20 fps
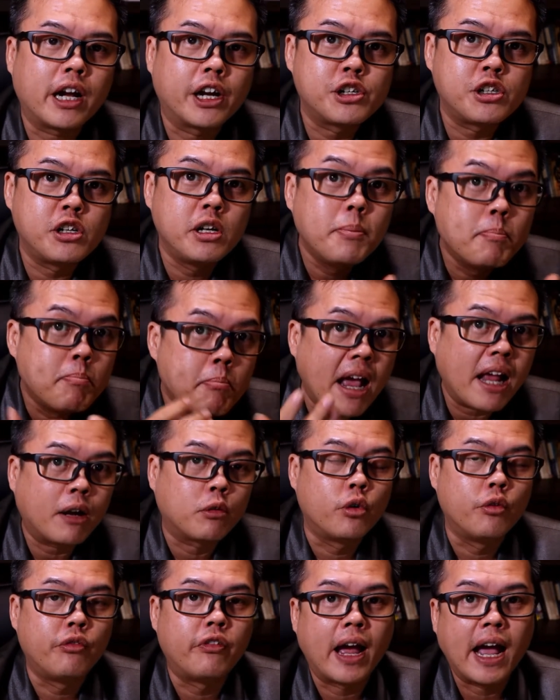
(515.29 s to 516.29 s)
actually met
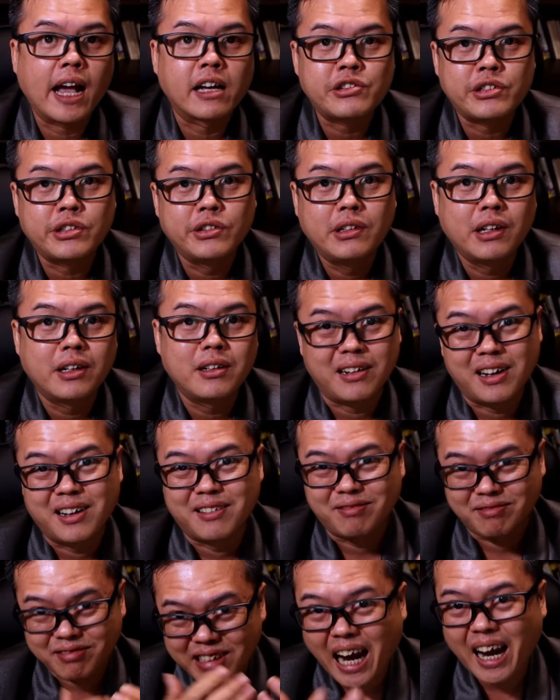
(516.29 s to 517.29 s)
with an accident
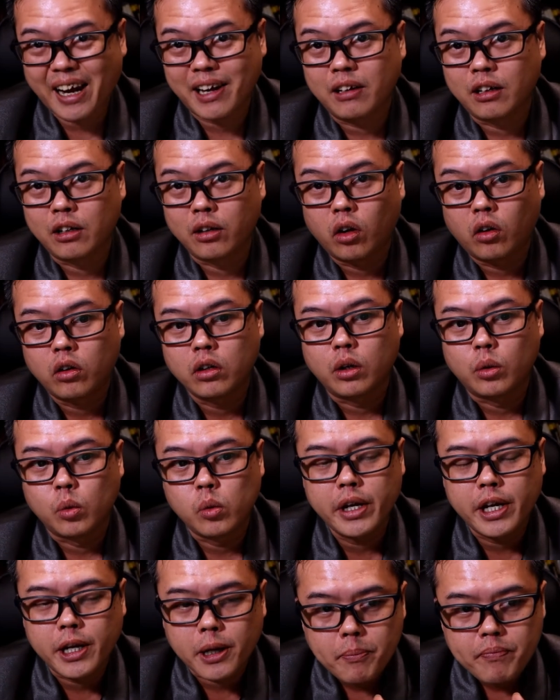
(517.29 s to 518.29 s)
and died along the
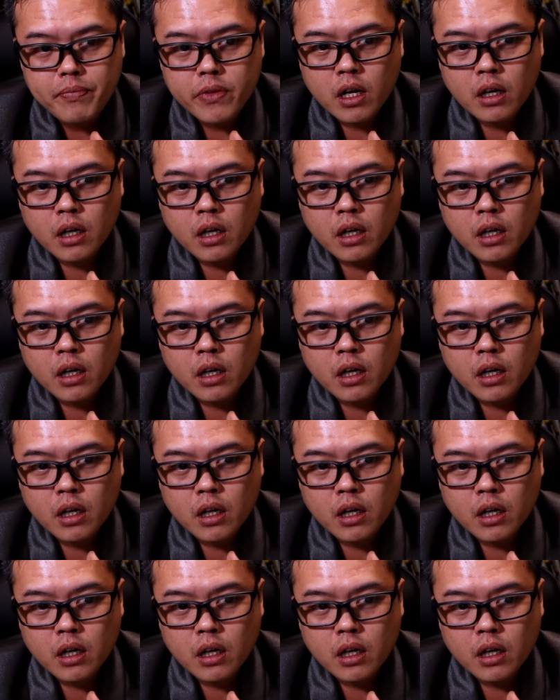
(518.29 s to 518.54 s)
way.